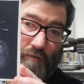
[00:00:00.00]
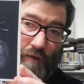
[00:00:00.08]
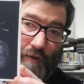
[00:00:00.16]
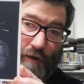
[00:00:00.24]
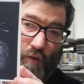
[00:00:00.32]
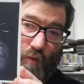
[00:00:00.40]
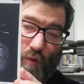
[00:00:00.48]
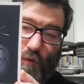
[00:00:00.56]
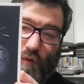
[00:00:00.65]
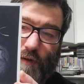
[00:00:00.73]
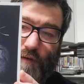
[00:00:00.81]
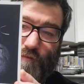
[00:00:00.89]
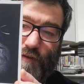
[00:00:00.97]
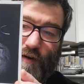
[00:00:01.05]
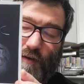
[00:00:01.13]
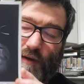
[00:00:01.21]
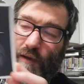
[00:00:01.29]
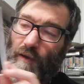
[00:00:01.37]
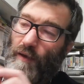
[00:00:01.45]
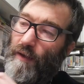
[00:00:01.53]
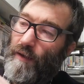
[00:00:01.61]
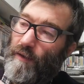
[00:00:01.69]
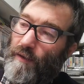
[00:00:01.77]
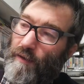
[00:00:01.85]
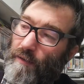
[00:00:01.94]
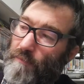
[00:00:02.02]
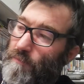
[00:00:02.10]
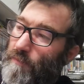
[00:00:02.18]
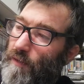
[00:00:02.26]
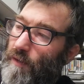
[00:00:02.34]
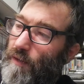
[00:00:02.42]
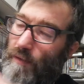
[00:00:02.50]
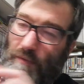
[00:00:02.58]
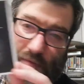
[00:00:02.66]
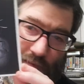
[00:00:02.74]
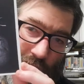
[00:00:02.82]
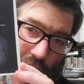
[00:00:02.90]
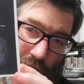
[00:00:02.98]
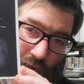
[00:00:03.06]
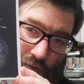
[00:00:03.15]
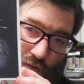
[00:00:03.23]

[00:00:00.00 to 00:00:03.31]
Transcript: very cool and very scary